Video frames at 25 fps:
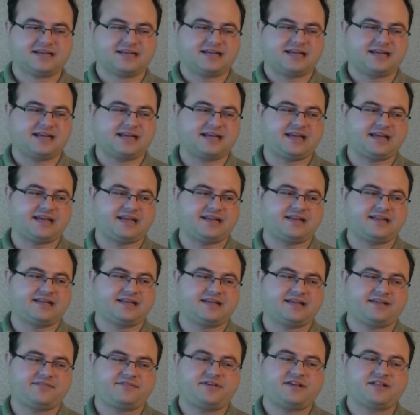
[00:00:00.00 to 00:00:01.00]
And
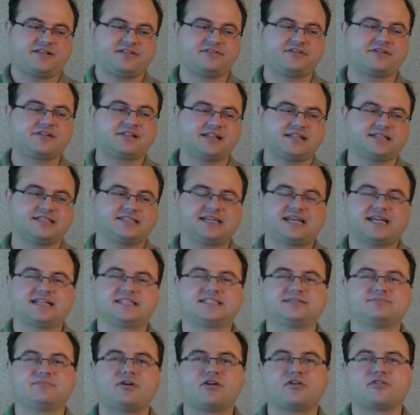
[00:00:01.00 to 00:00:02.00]
if Hillary Clinton's
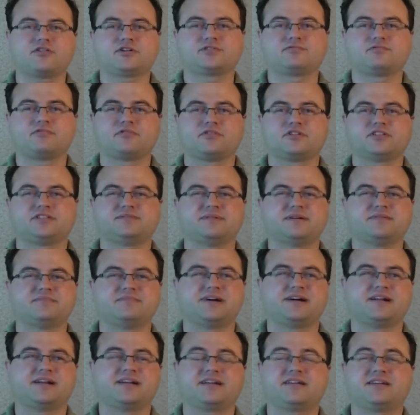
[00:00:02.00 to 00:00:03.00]
had some harsh words about
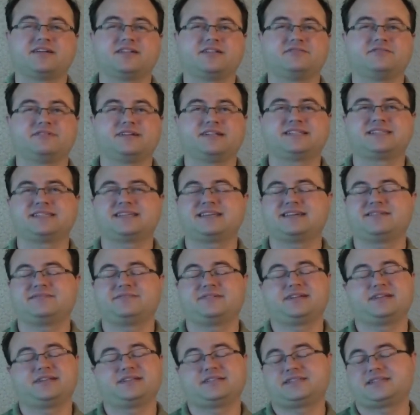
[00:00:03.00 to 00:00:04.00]
Monica Lewinsky,
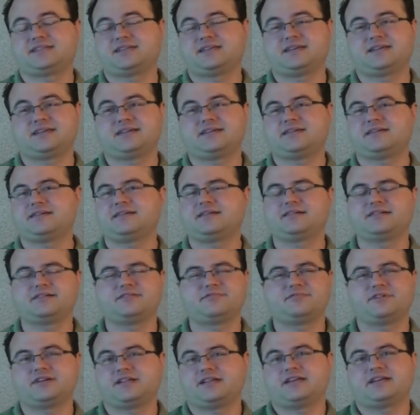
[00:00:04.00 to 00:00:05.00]
I mean, it's like, you
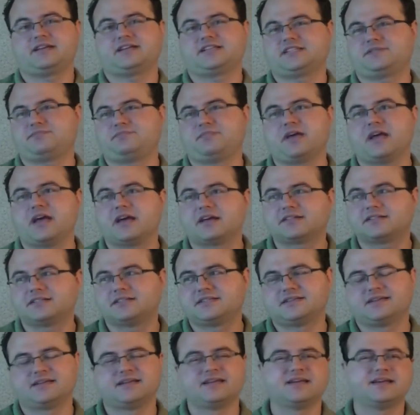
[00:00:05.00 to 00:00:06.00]
know, what do you
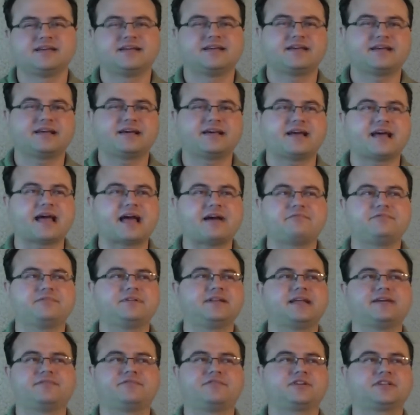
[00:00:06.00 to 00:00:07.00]
expect? I
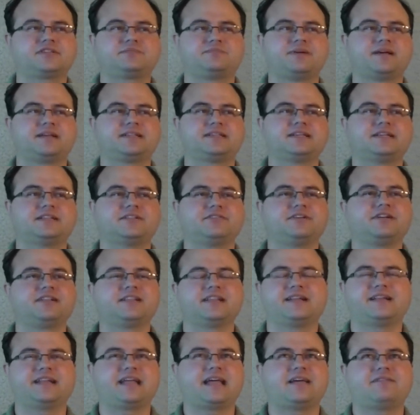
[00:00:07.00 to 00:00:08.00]
would never expect Hillary
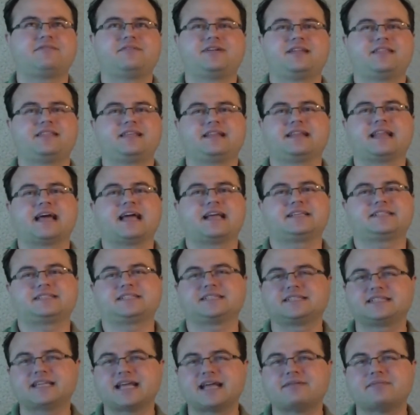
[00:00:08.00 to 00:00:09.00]
Clinton to have anything nice
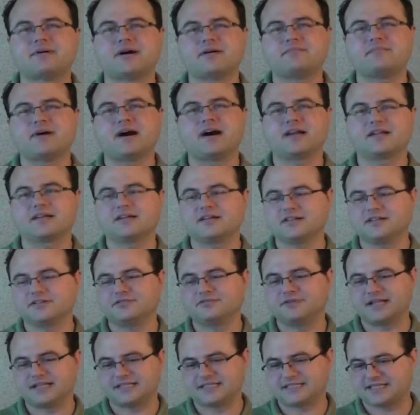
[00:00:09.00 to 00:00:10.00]
to say about Monica
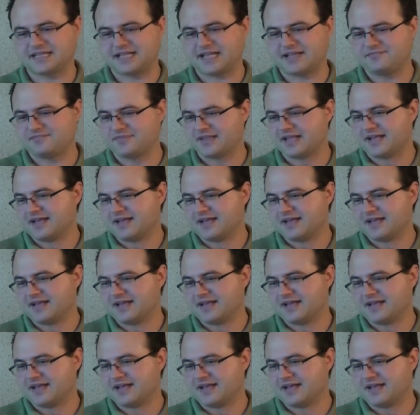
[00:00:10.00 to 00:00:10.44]
Lewinsky.